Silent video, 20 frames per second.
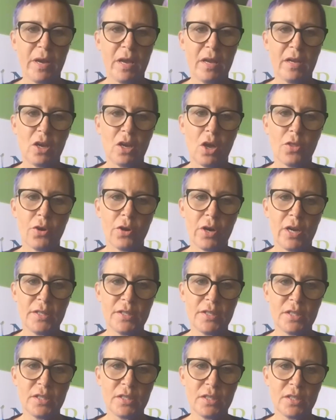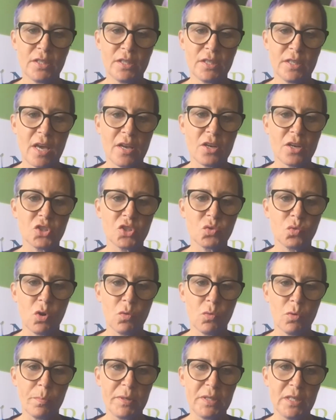any other instances in adults where
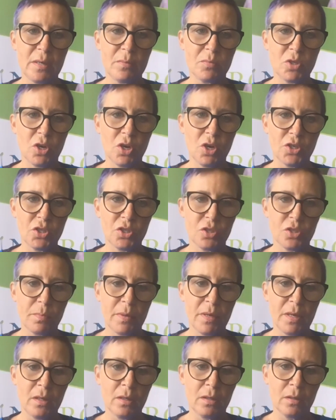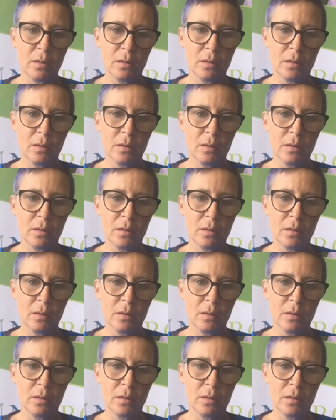it would be deemed urgent, Bill?